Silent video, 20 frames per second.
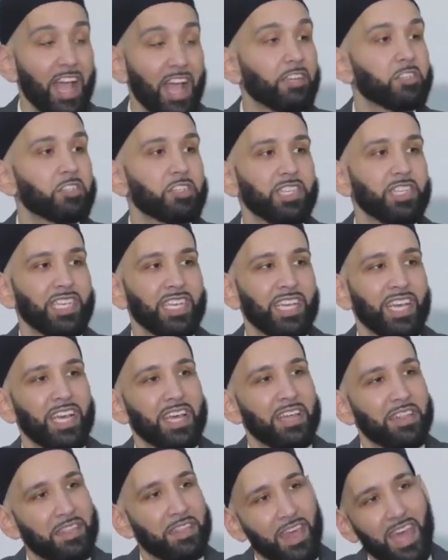Actually,
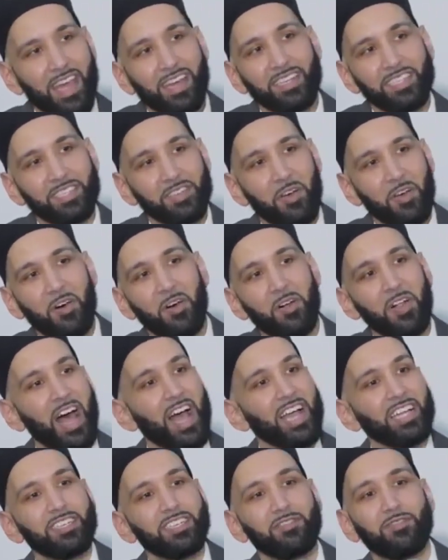that is all.
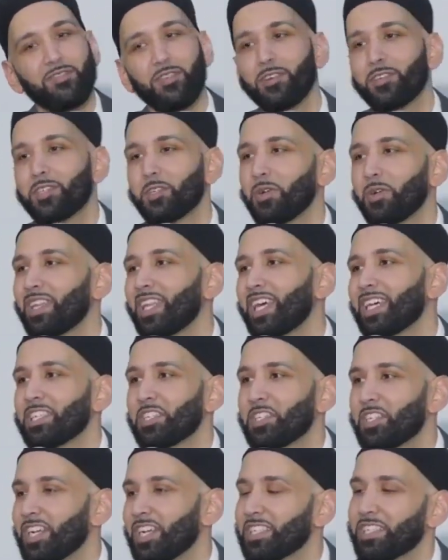I defer to Allah's
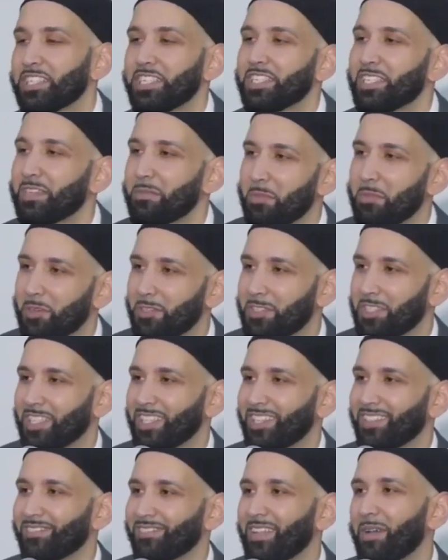justice and
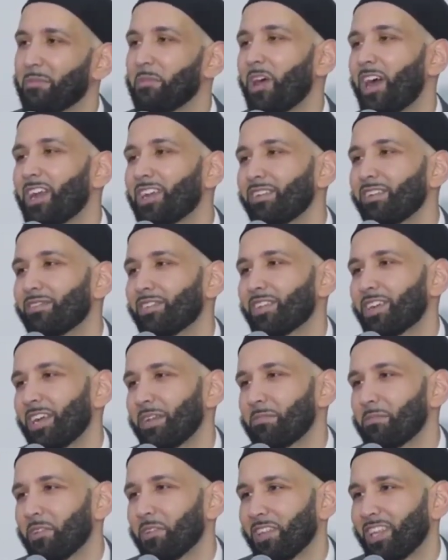mercy. Abu Hanifa,
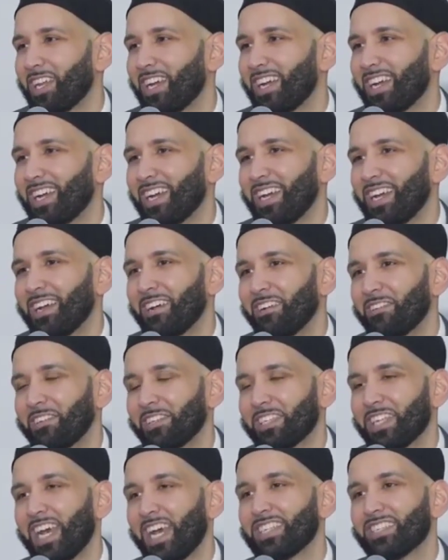rahimahullah, when he
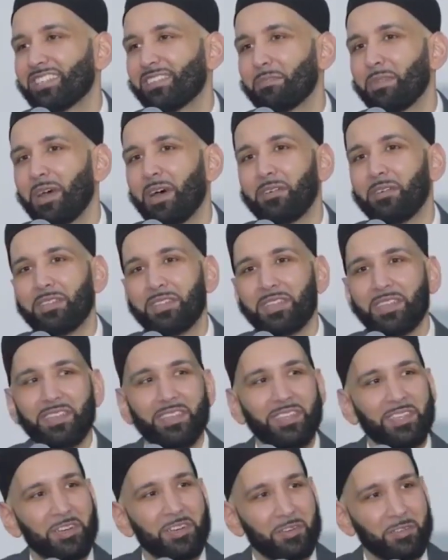was asked
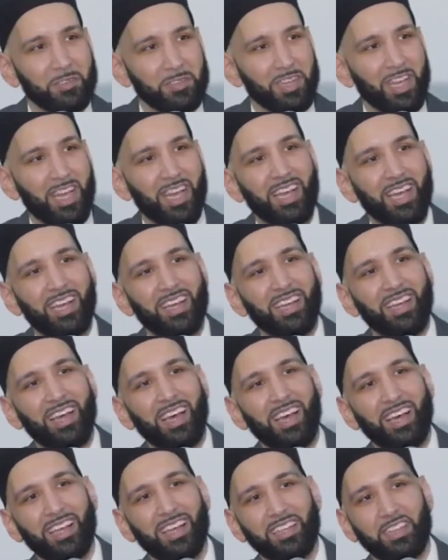about, you
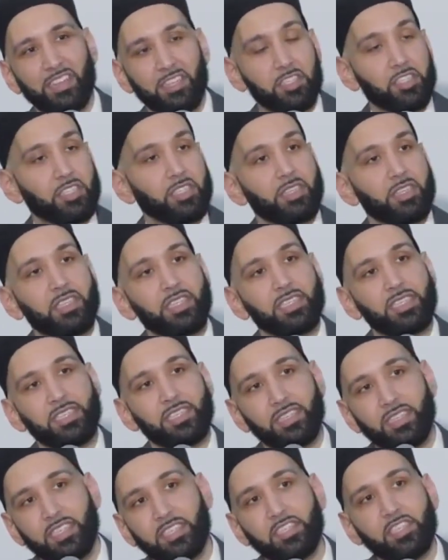know,
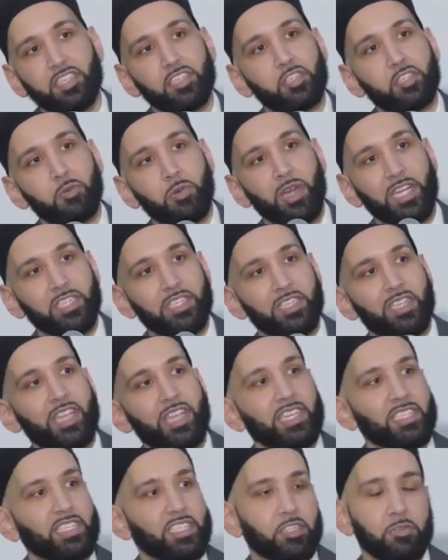this situation and
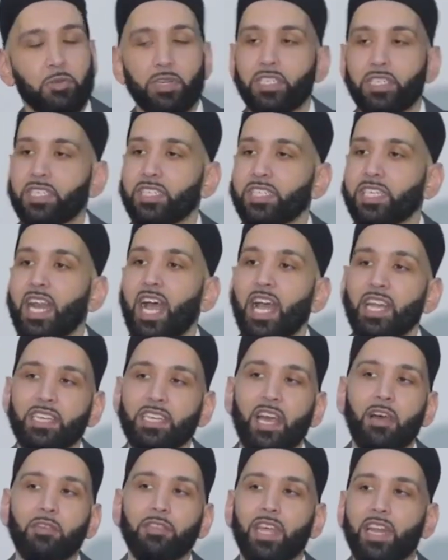that situation, he said, I
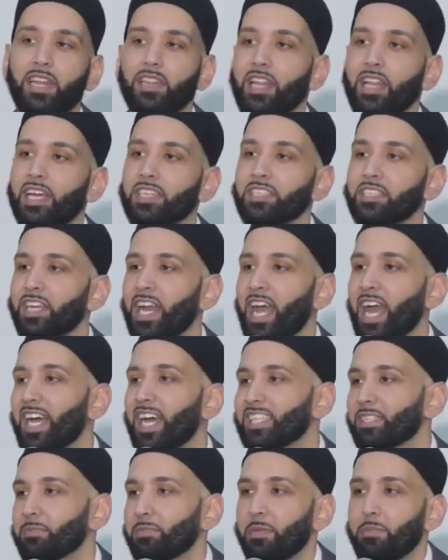doubt that Allah is going to
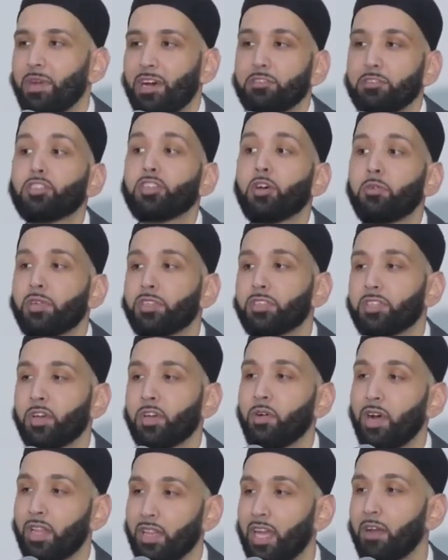ask me about
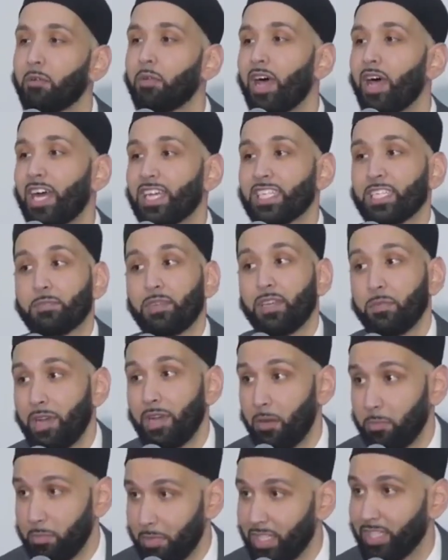so-and-so. Allah will ask me
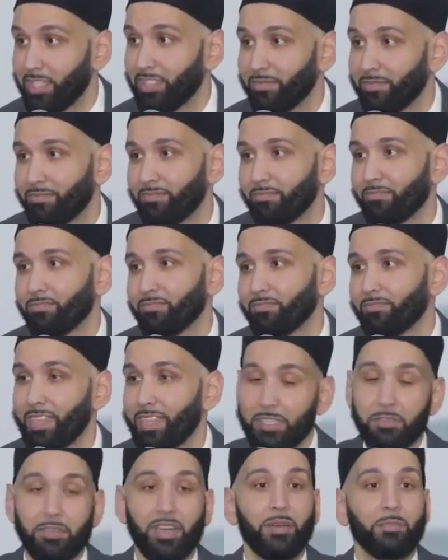about me.
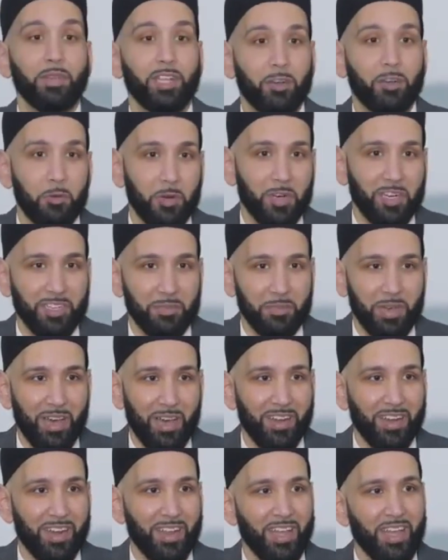That's what I'm going to worry
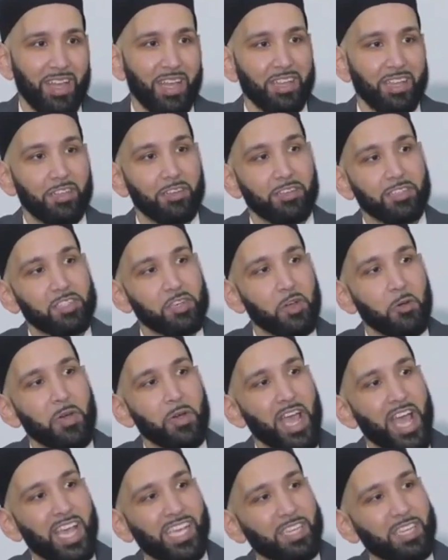about. There's no
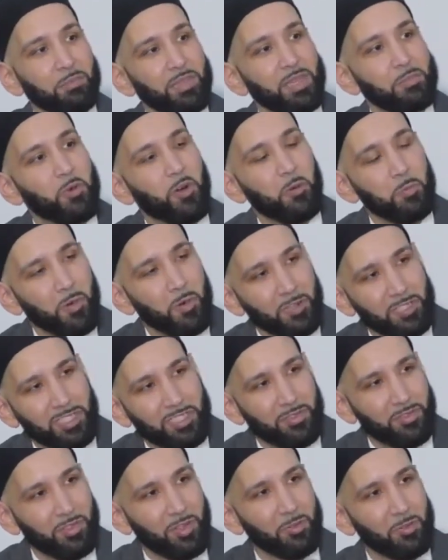way I can be more
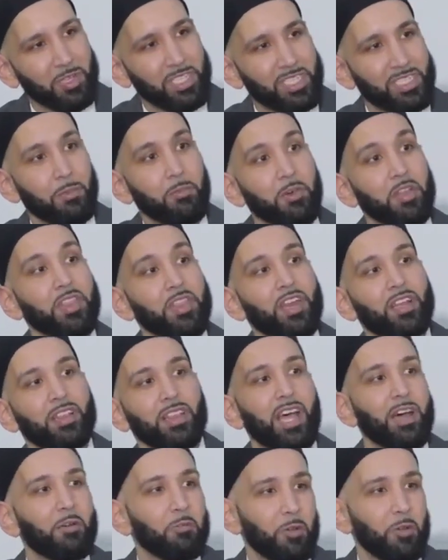merciful with someone than
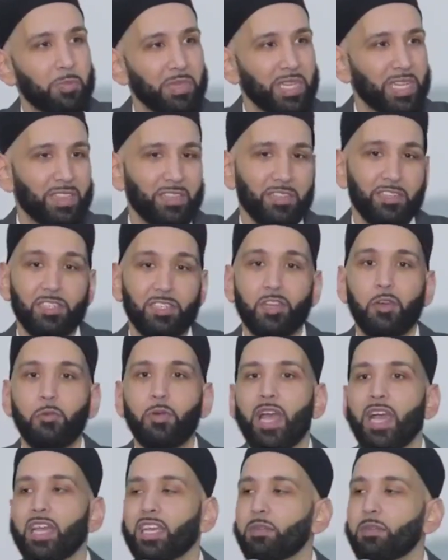Allah will be, and there's no
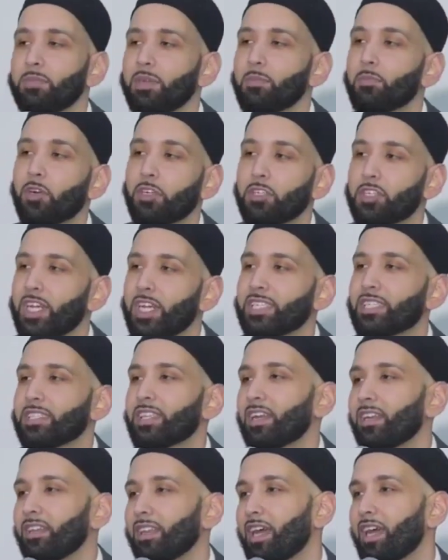way I can be more just
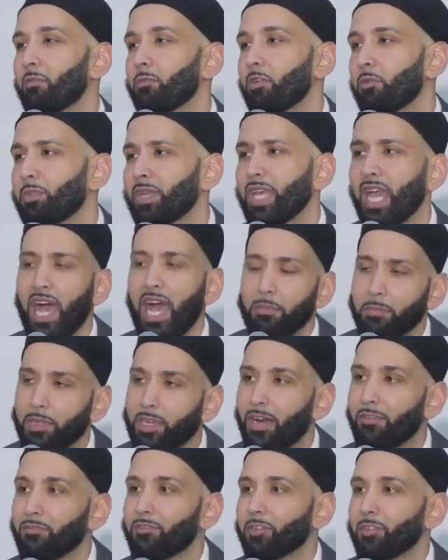than Allah will be. I'm
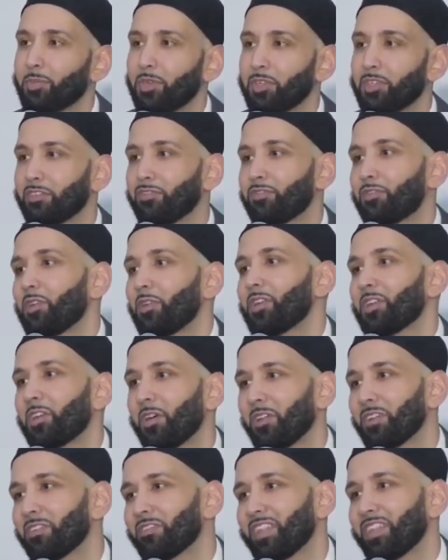comfortable deferring
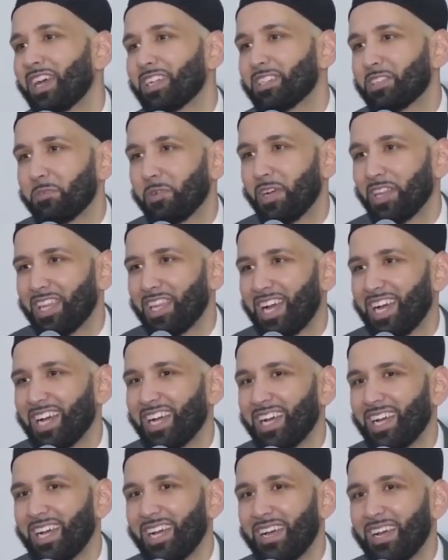all of that to Allah.
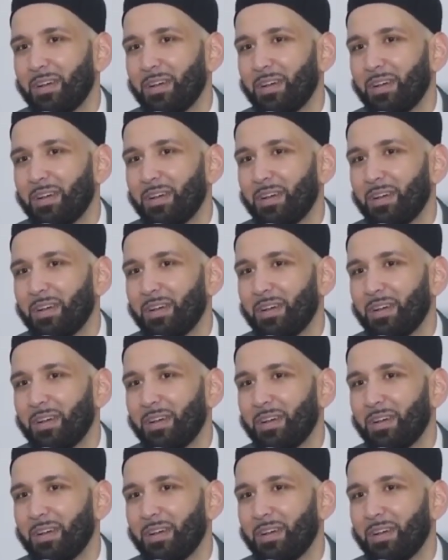